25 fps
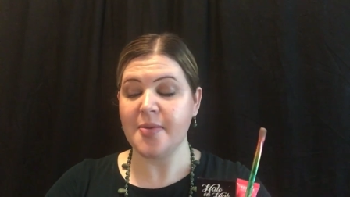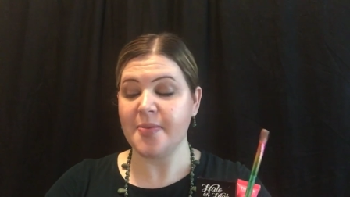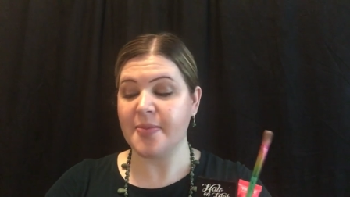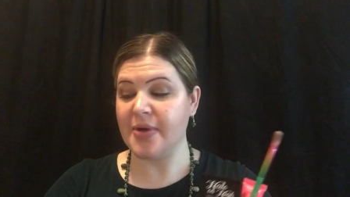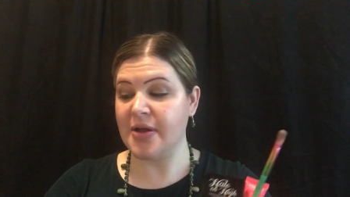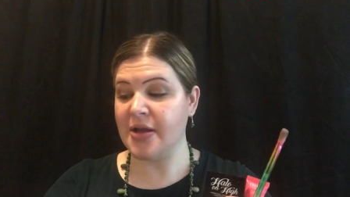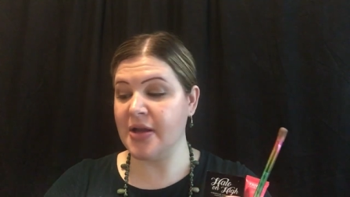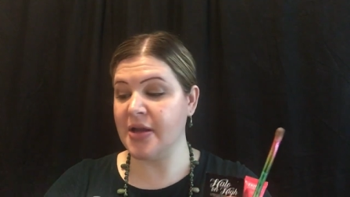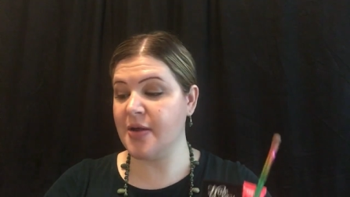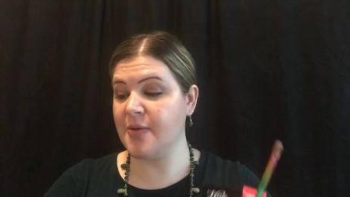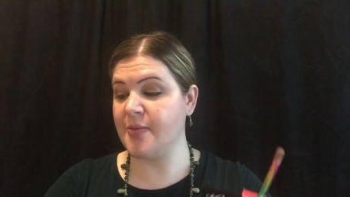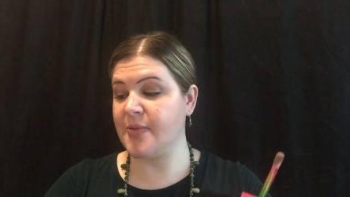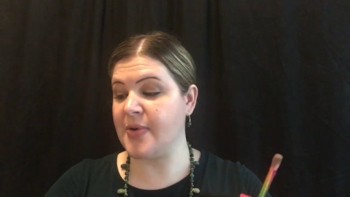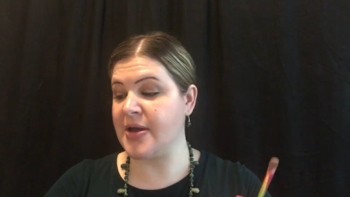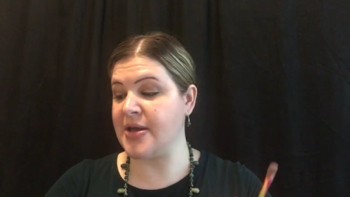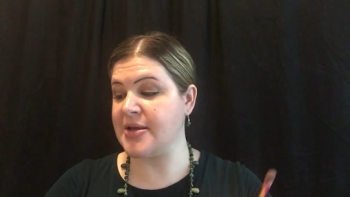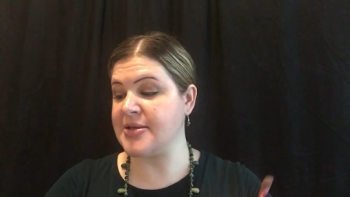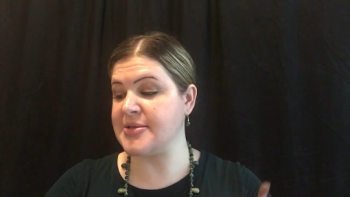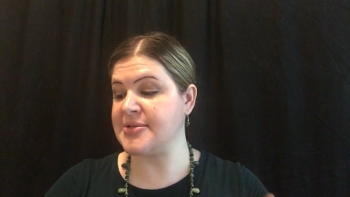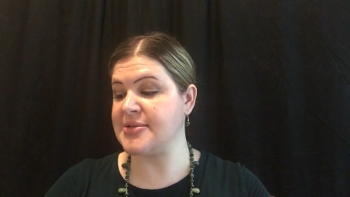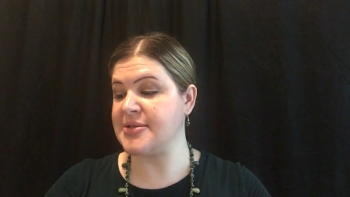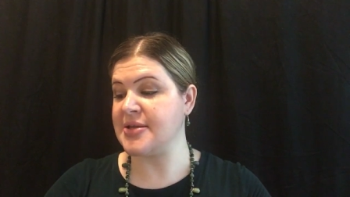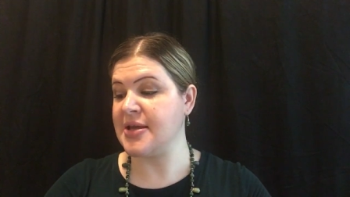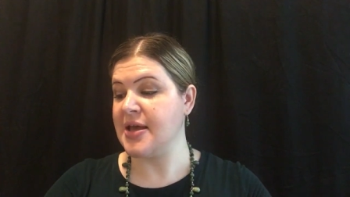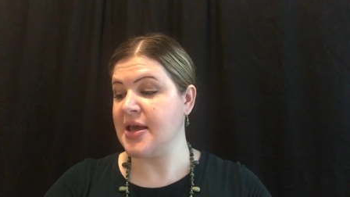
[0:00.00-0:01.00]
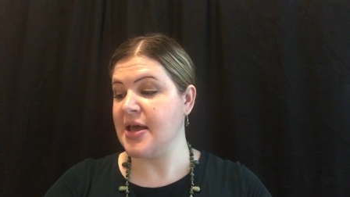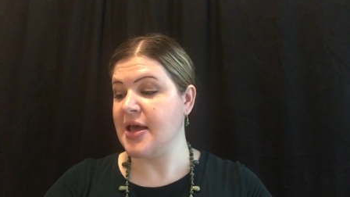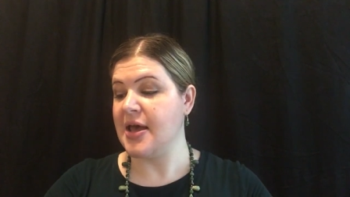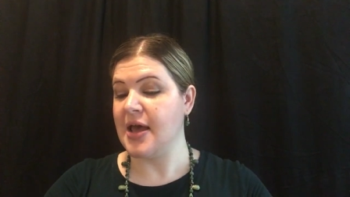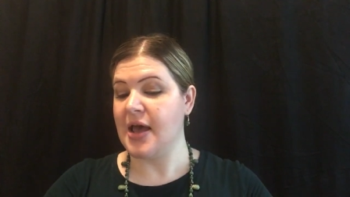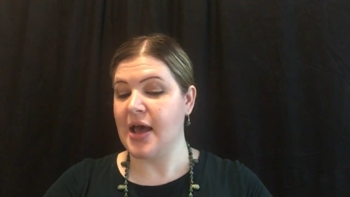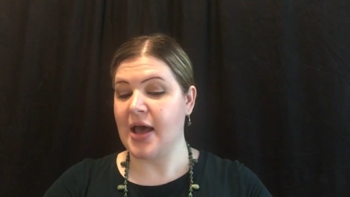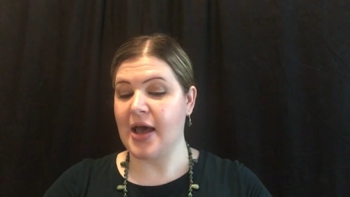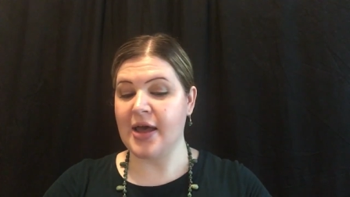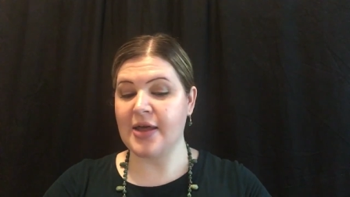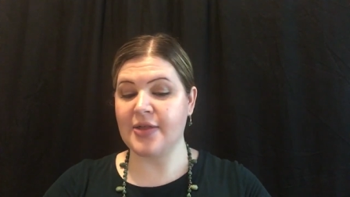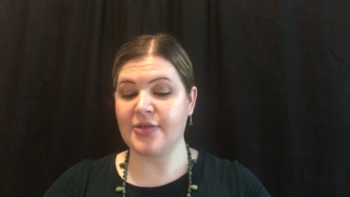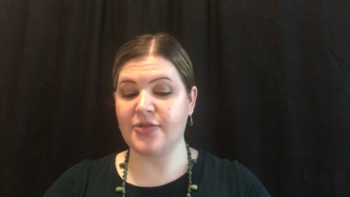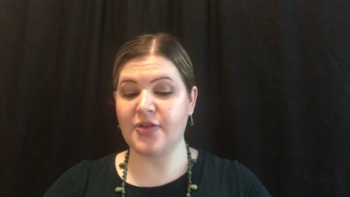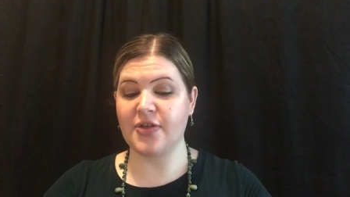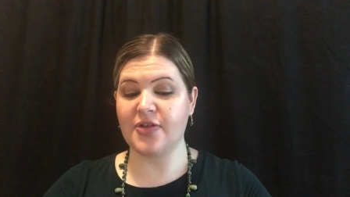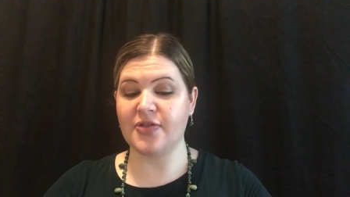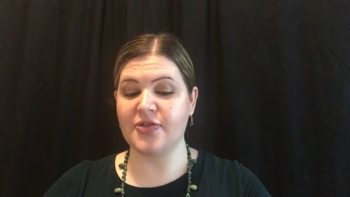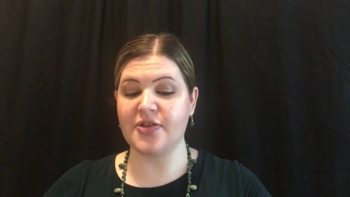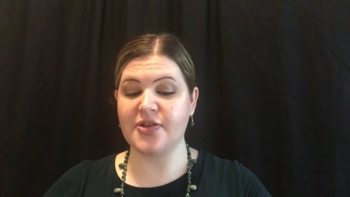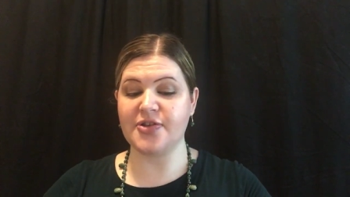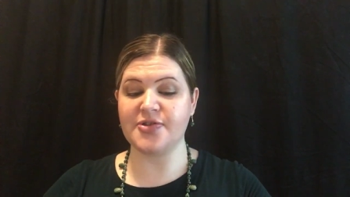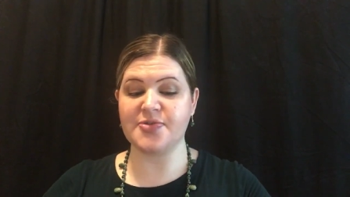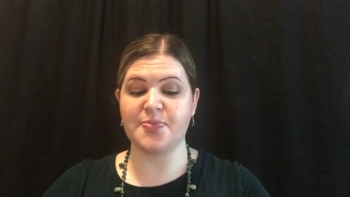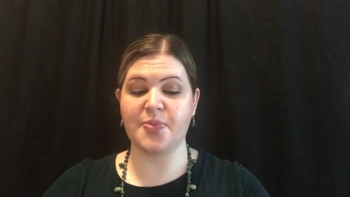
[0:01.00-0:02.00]
But anyways, I
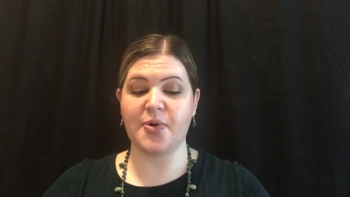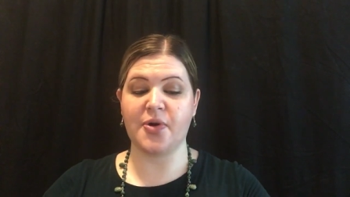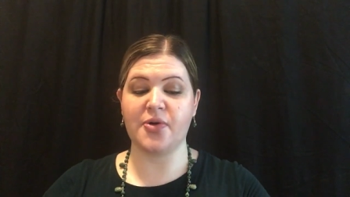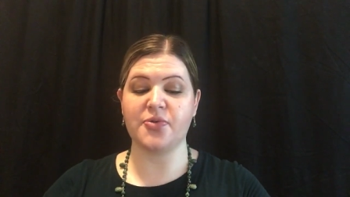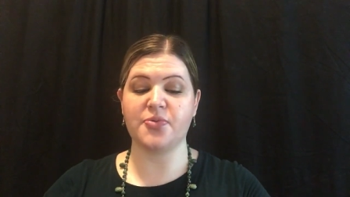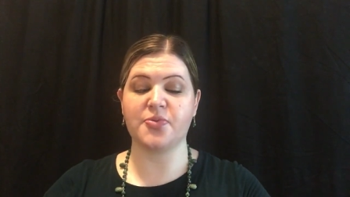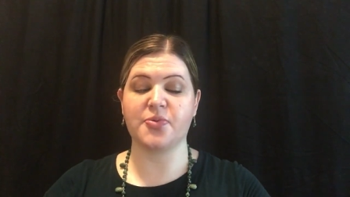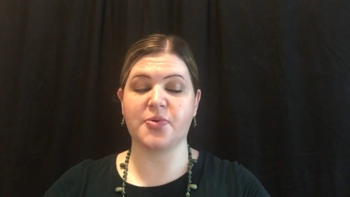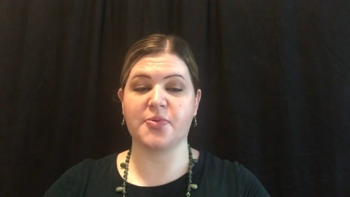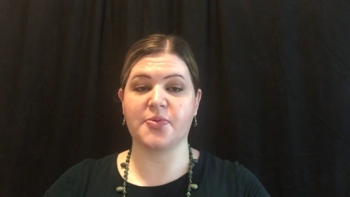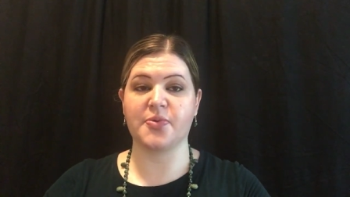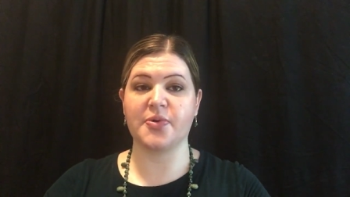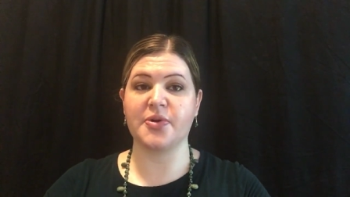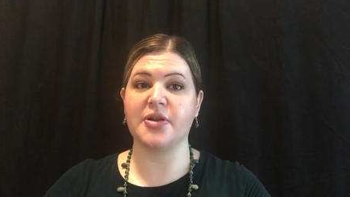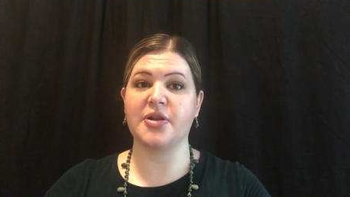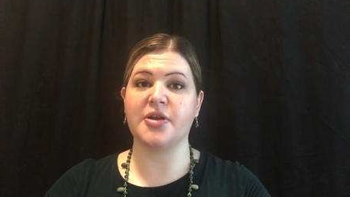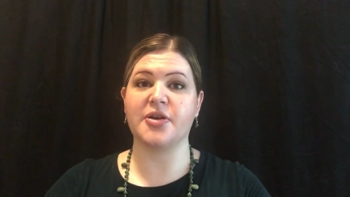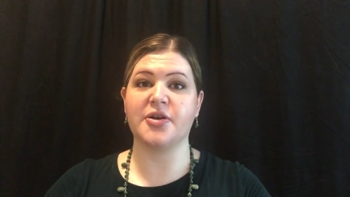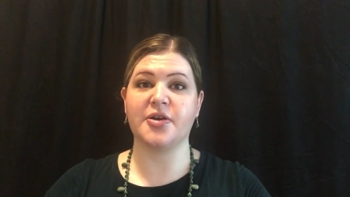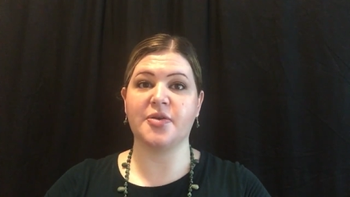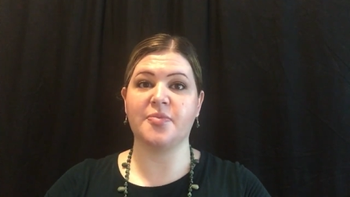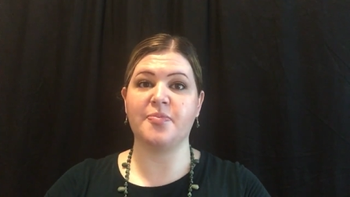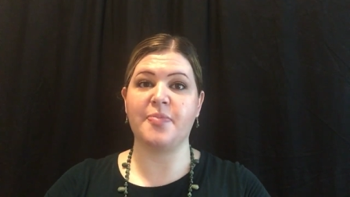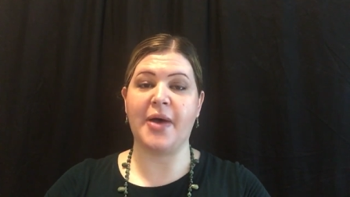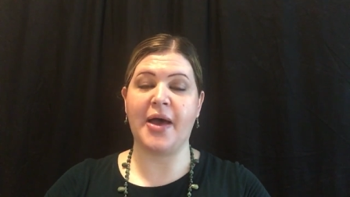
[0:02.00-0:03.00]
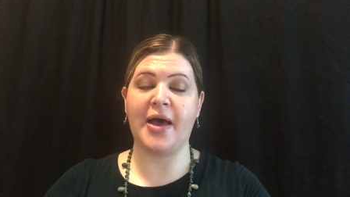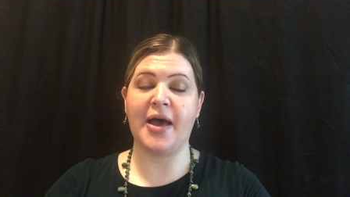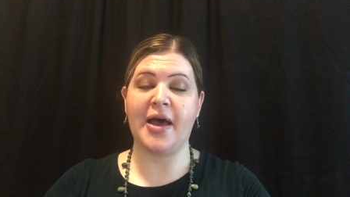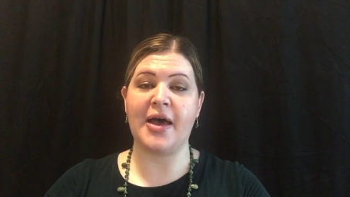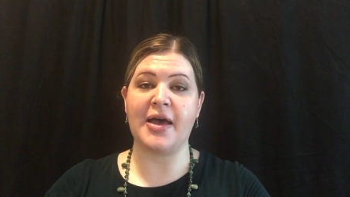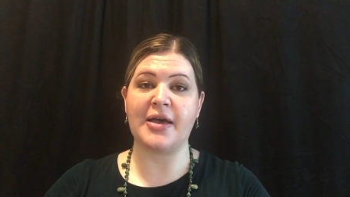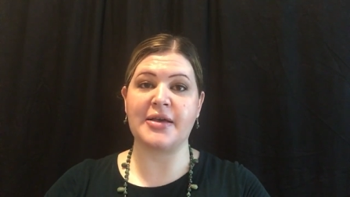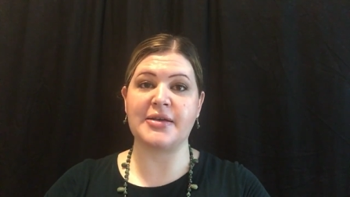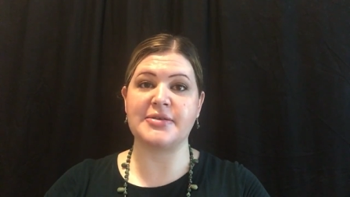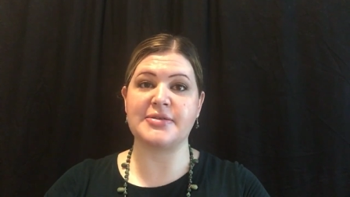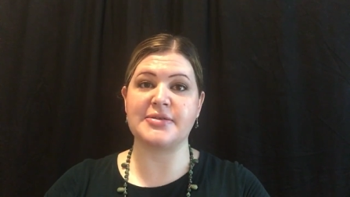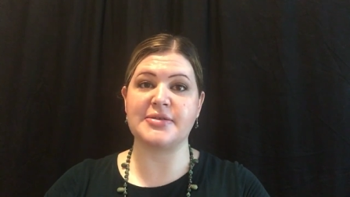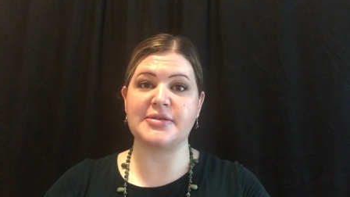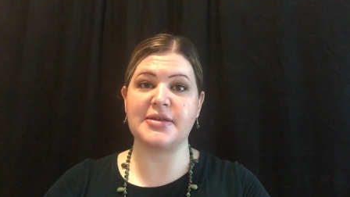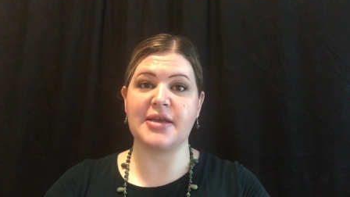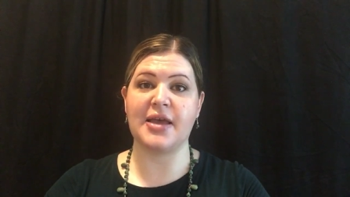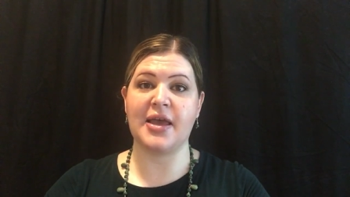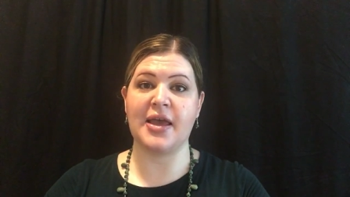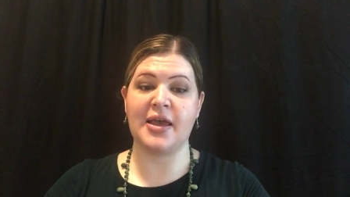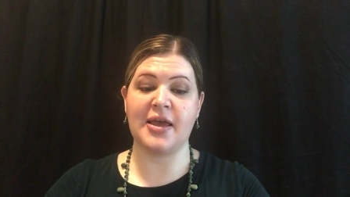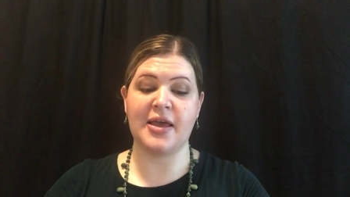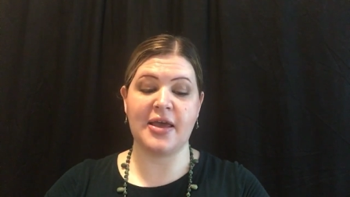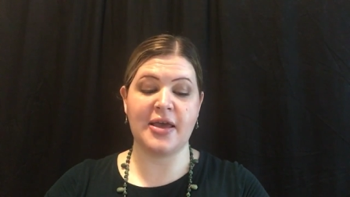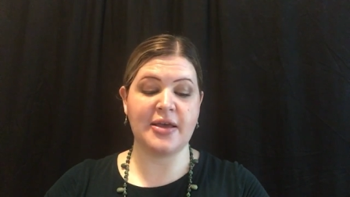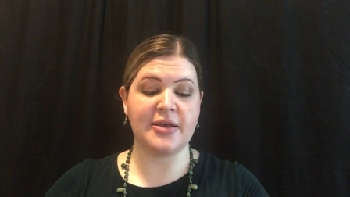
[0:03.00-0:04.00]
think these both were really good bags
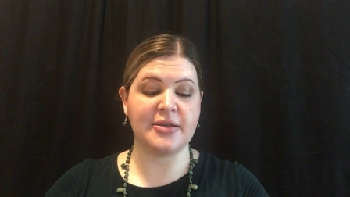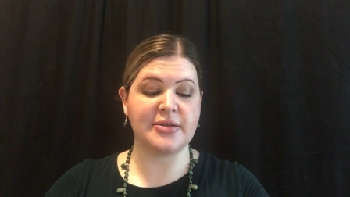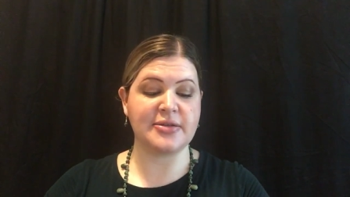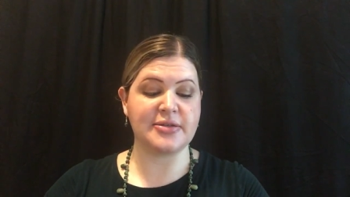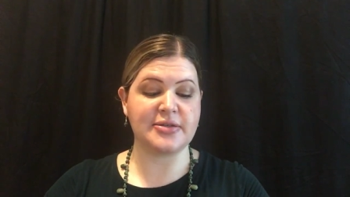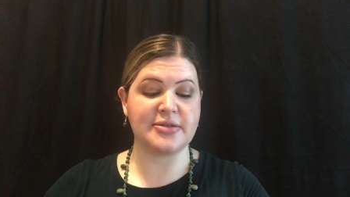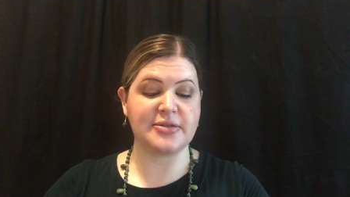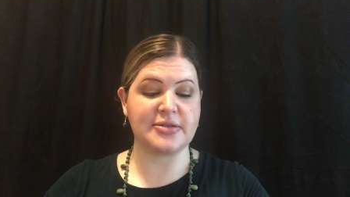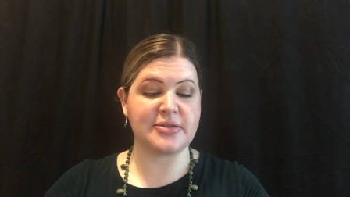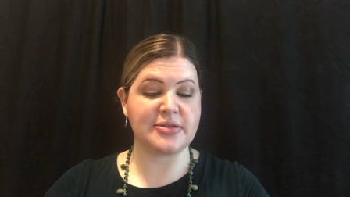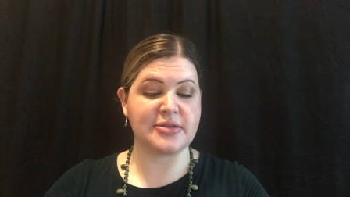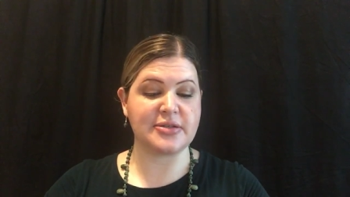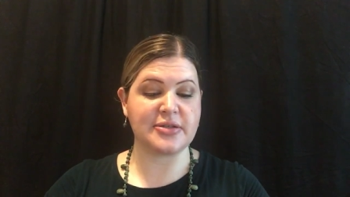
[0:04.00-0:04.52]
and